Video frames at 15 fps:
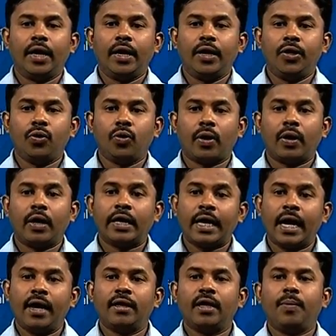you
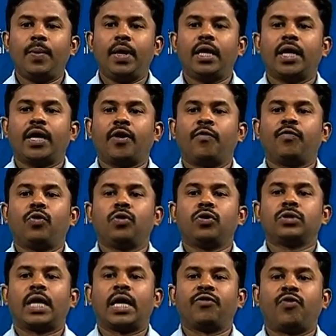write the meaning of
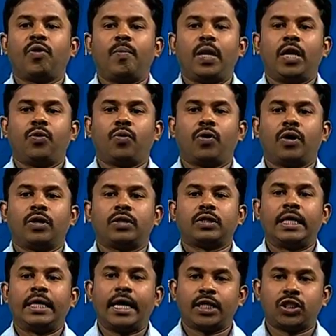those unfamiliar words
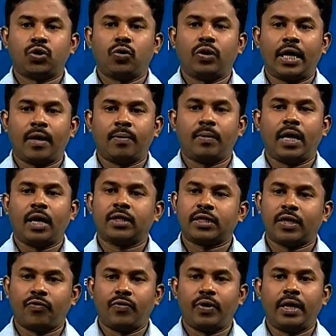next to them or
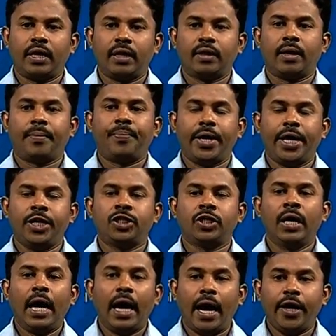somewhere in the page,
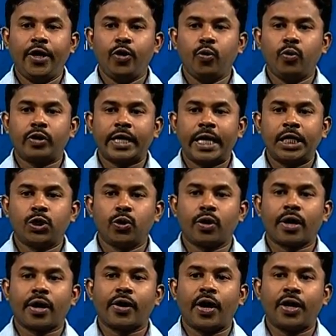and you try to
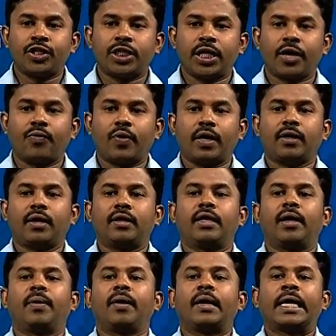cross check whether
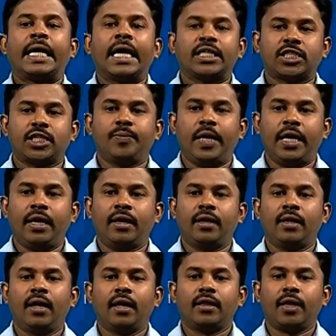the guessed meaning,
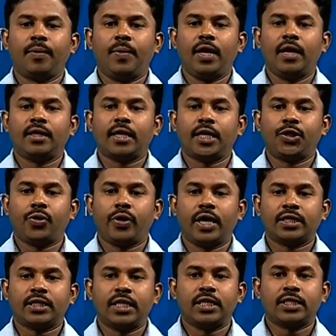the meaning that you
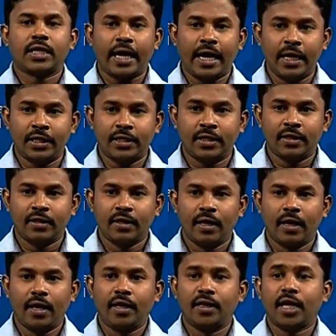guessed, is right
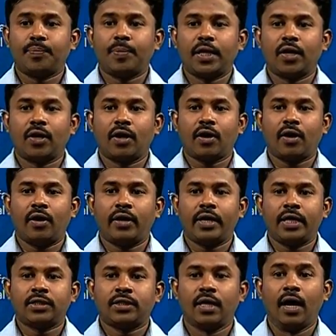in that particular
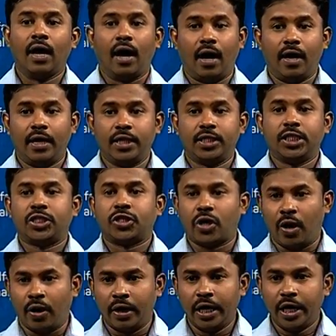context, or is it
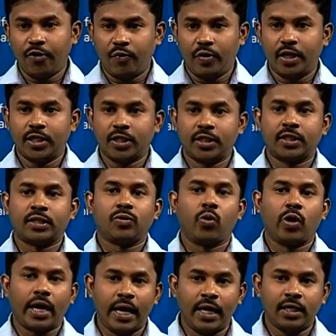wrong. If it is
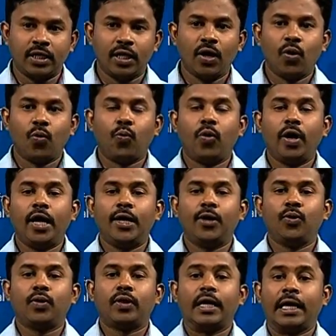right, why do
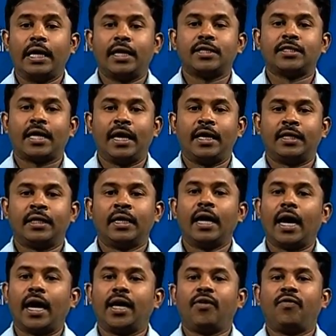you think it is right,
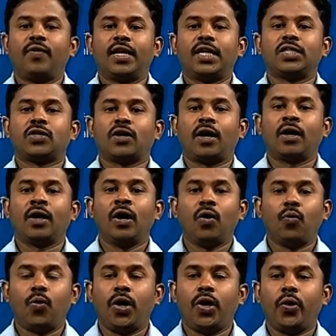and if it is wrong,
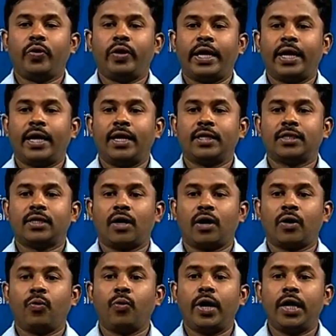why do you think it is
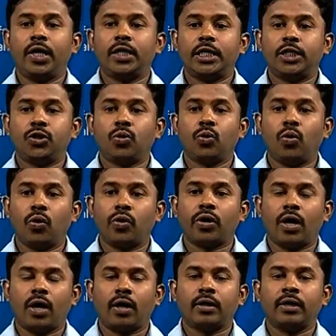wrong, why did you go
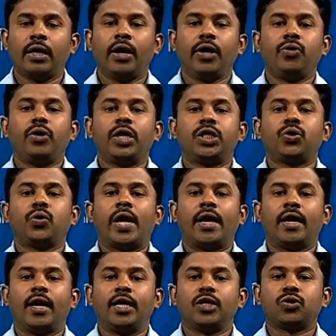wrong, you need to
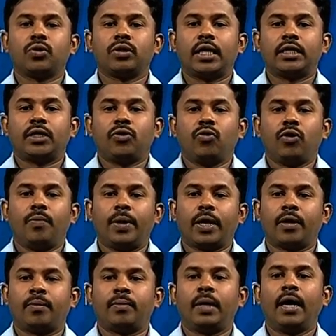analyze, so that you will
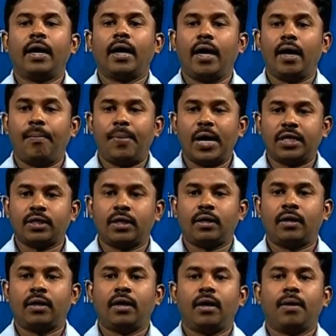become a
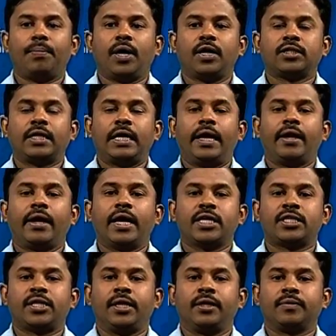better person in
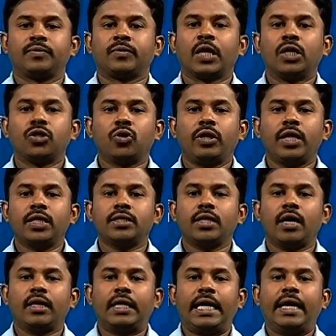guessing. So, these
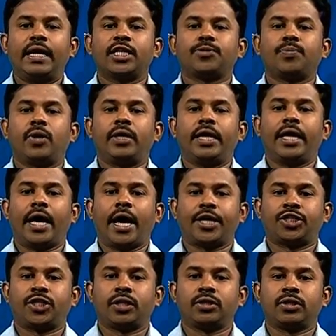are the responding
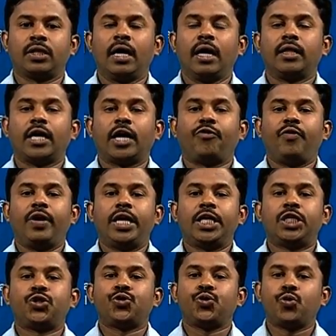actions that we
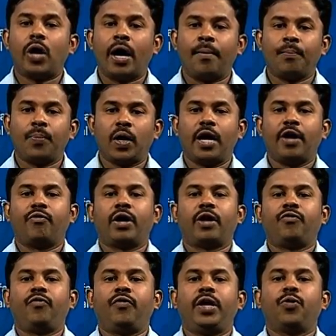need to employ
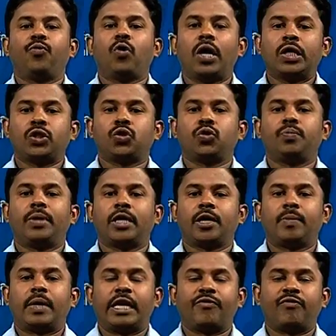when we want to
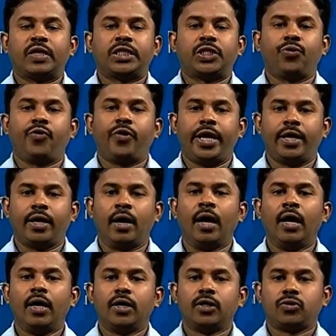become an effective reader.
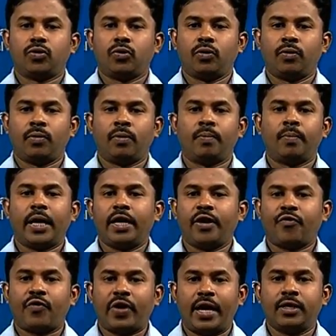So, my dear
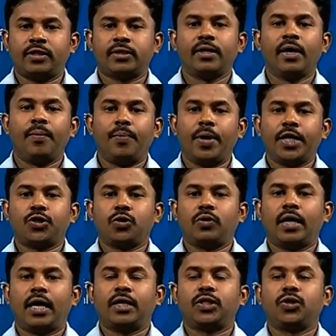friends, make sure
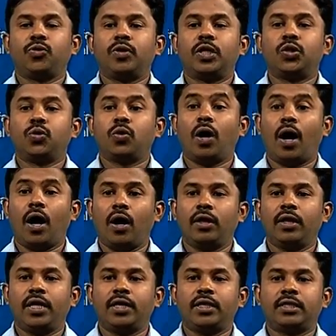that you will do all
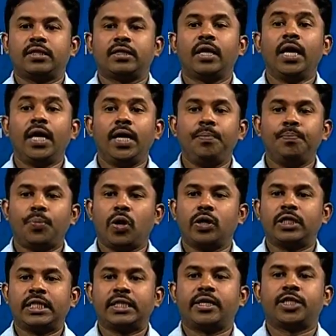these
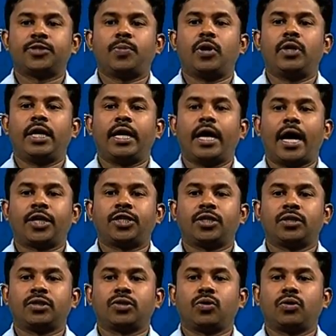important responding
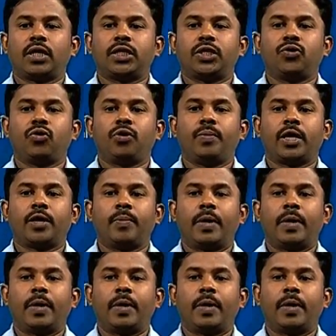actions, so that you will become